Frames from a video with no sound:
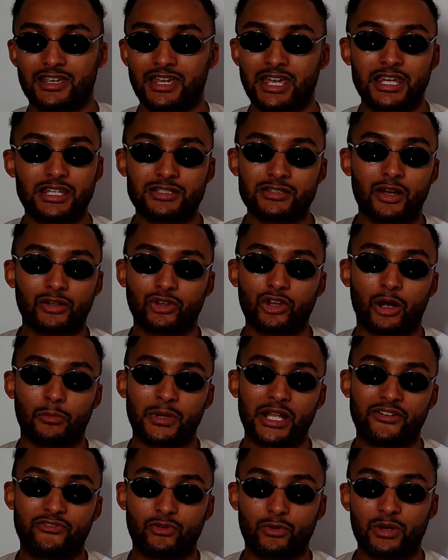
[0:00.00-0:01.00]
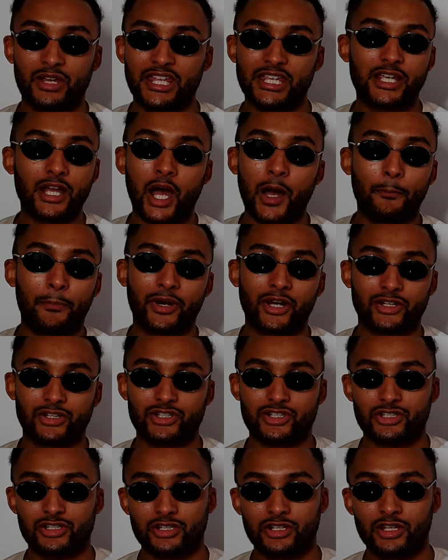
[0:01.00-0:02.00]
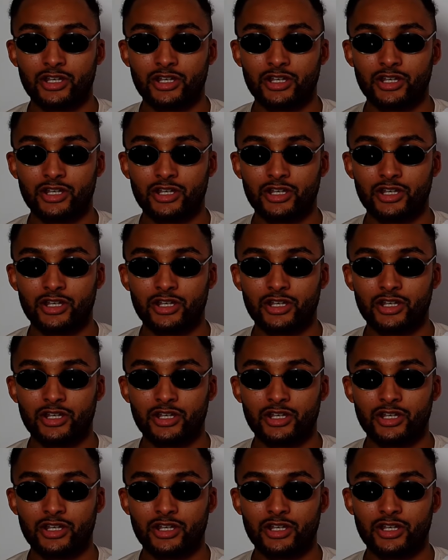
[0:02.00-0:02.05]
He's not top level. He can't punch.